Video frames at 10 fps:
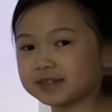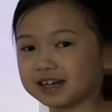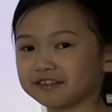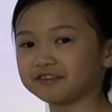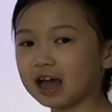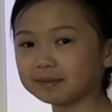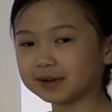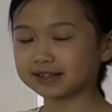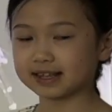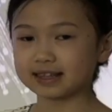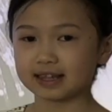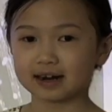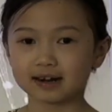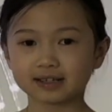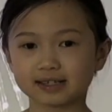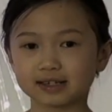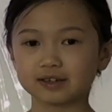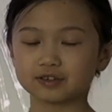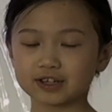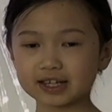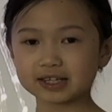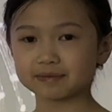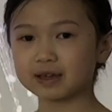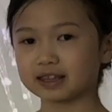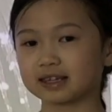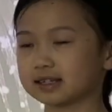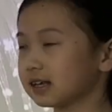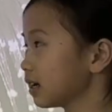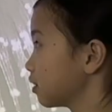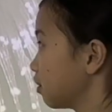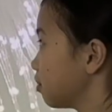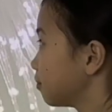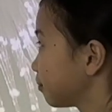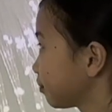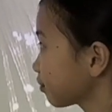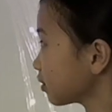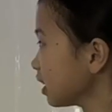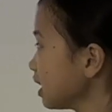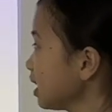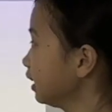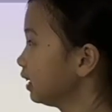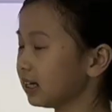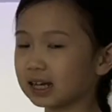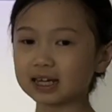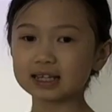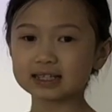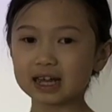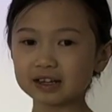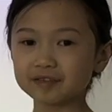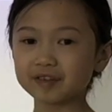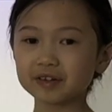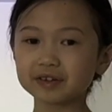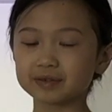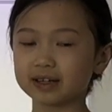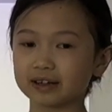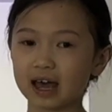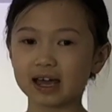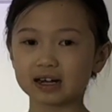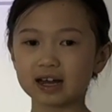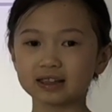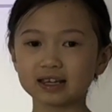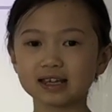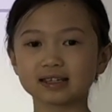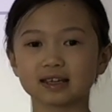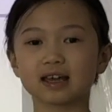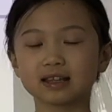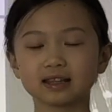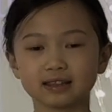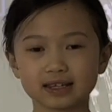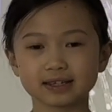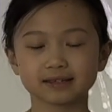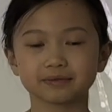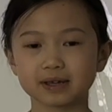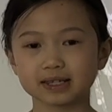optic fibers in there to transmit the signal. And telephones relied on these, and this